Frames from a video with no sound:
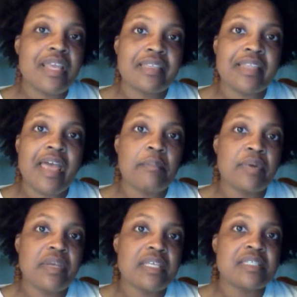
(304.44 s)
think that,
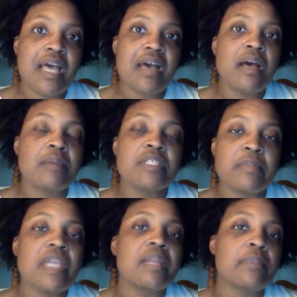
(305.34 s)
but it's not up to
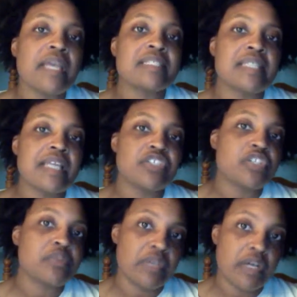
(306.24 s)
me to place that
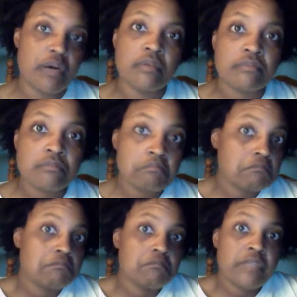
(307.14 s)
judgment call.
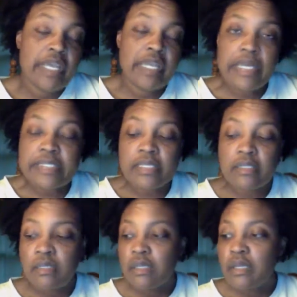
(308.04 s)
It isn't.
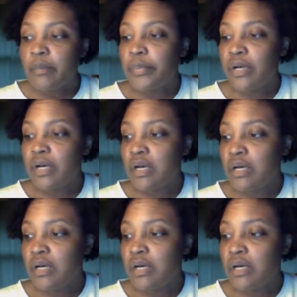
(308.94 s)
But